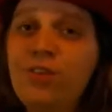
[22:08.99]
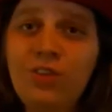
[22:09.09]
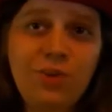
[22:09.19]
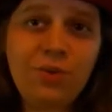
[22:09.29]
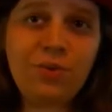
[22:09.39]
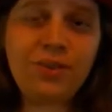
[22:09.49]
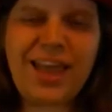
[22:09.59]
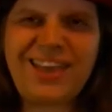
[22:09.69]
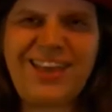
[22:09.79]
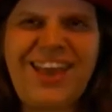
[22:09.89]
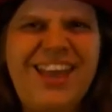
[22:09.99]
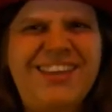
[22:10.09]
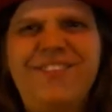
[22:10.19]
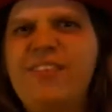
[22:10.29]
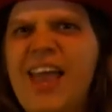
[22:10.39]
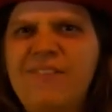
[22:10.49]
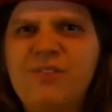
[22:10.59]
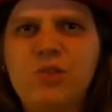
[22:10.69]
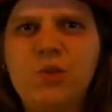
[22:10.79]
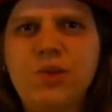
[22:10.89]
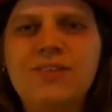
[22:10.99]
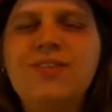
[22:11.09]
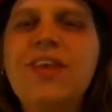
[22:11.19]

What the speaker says: you like kind of life stories,